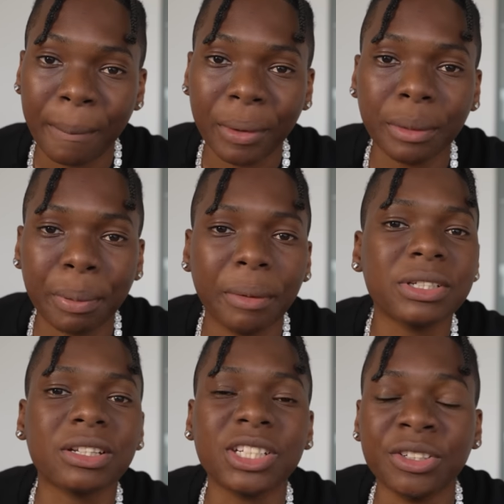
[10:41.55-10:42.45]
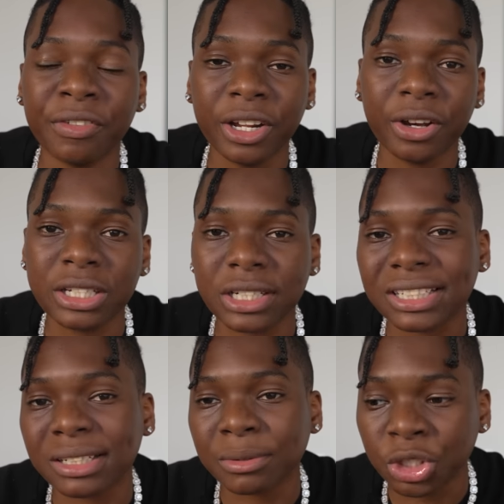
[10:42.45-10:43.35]
but the purpose of this video is just
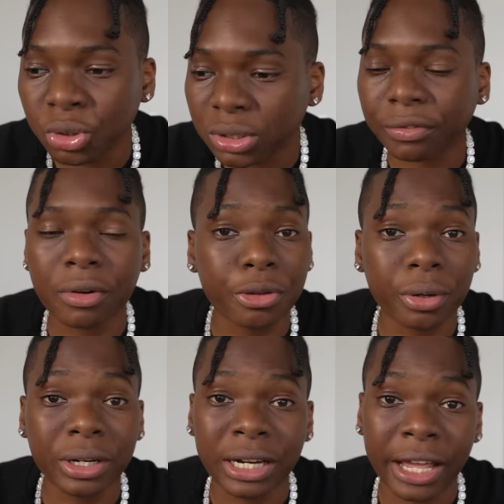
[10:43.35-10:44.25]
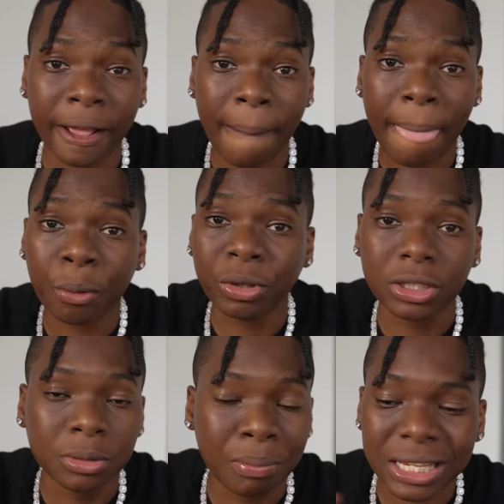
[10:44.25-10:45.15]
to use the phone throughout the day with
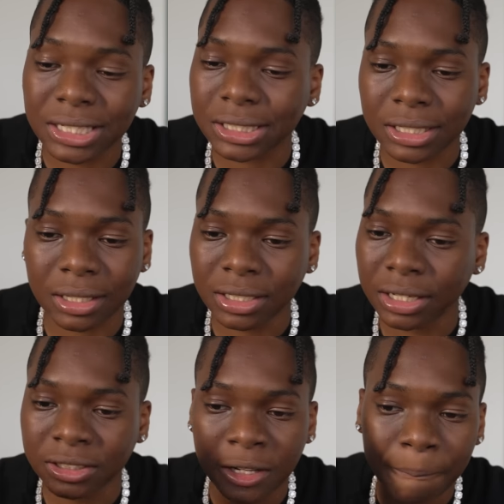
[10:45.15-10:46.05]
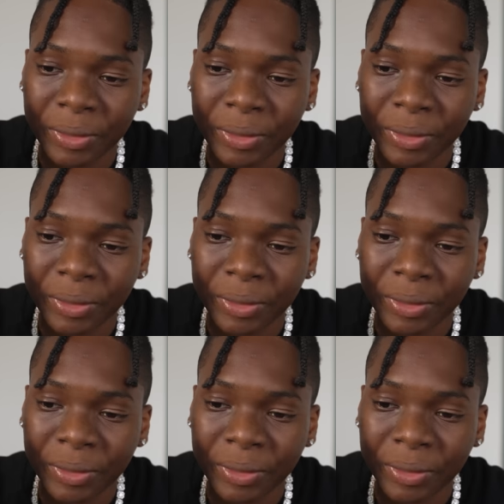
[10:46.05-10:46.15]
its basic settings,